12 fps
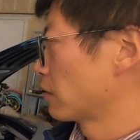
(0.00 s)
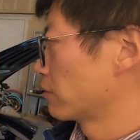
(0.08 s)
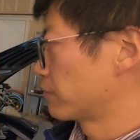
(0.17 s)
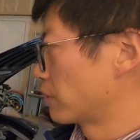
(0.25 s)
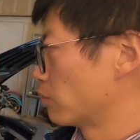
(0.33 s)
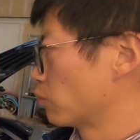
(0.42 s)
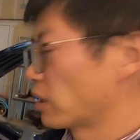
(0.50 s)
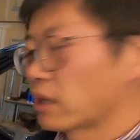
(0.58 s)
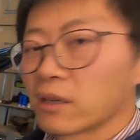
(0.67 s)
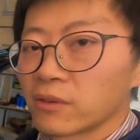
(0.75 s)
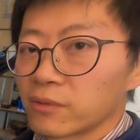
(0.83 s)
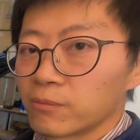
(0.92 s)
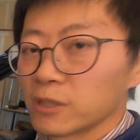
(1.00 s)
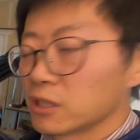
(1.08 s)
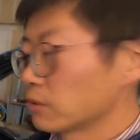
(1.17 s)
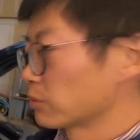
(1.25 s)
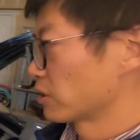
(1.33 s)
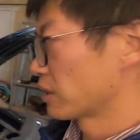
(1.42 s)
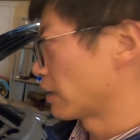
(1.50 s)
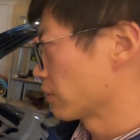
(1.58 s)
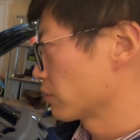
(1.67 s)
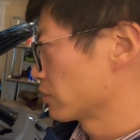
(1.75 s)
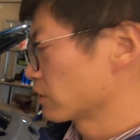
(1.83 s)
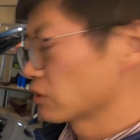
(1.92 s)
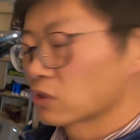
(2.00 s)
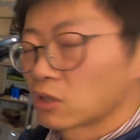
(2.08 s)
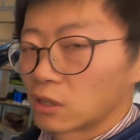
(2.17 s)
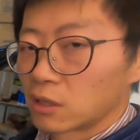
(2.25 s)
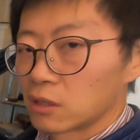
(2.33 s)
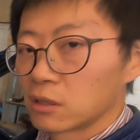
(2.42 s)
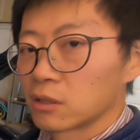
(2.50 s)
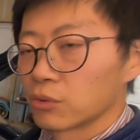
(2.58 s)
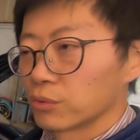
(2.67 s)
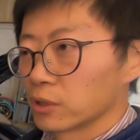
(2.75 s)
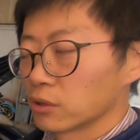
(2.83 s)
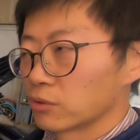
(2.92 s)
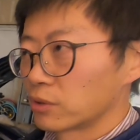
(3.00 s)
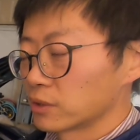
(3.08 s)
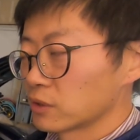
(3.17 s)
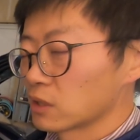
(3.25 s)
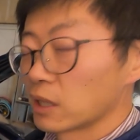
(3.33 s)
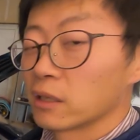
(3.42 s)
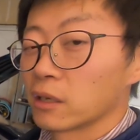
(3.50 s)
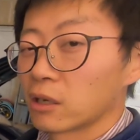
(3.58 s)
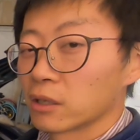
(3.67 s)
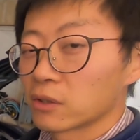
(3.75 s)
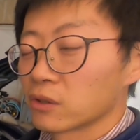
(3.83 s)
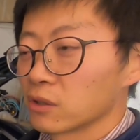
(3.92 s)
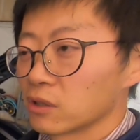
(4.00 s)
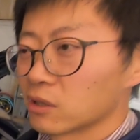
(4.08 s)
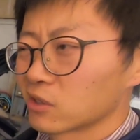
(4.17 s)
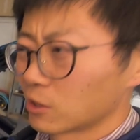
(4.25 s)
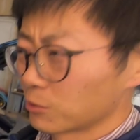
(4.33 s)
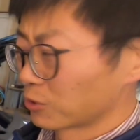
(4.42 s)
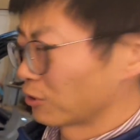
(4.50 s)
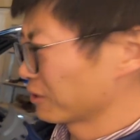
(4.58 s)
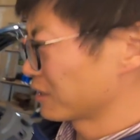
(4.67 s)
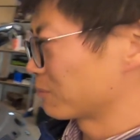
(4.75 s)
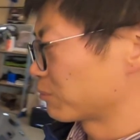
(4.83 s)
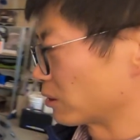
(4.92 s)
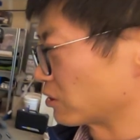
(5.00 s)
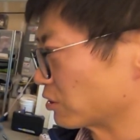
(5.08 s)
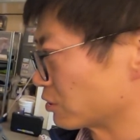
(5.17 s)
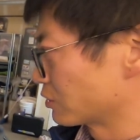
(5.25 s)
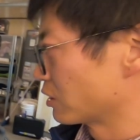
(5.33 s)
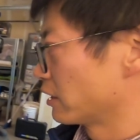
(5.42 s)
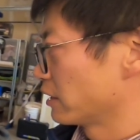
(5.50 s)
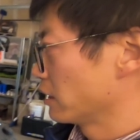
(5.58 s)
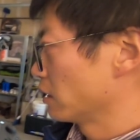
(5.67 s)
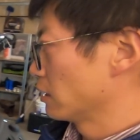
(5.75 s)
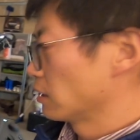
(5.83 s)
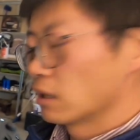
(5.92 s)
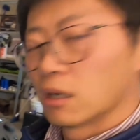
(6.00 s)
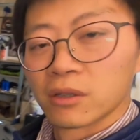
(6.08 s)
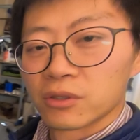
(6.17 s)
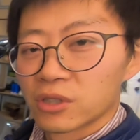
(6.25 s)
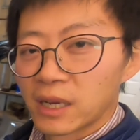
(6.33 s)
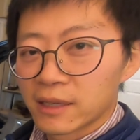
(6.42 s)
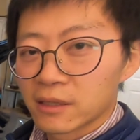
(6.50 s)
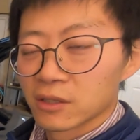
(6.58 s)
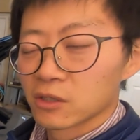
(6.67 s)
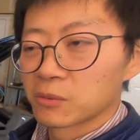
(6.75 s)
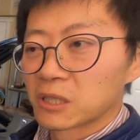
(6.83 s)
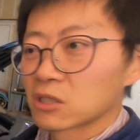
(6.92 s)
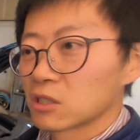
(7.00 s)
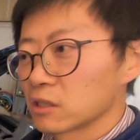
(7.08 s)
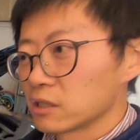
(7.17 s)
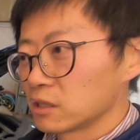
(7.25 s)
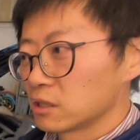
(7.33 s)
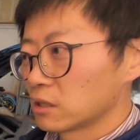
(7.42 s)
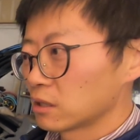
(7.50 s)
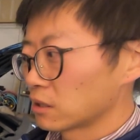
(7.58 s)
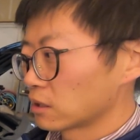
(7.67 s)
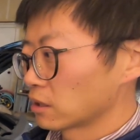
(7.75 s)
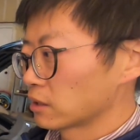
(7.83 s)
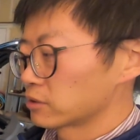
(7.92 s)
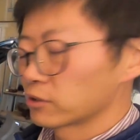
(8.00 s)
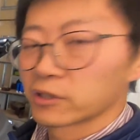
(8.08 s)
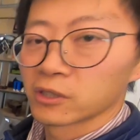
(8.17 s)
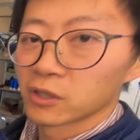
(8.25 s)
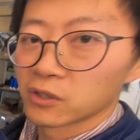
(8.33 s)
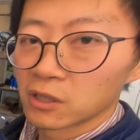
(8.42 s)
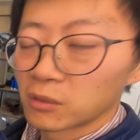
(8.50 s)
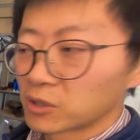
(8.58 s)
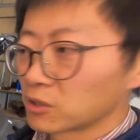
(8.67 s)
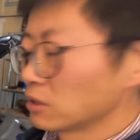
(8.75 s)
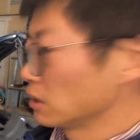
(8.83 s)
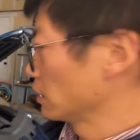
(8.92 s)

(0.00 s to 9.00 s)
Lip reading: From what I've been able to gather, this car will run slightly hot in terms of oil temperatures on track, especially during the summer.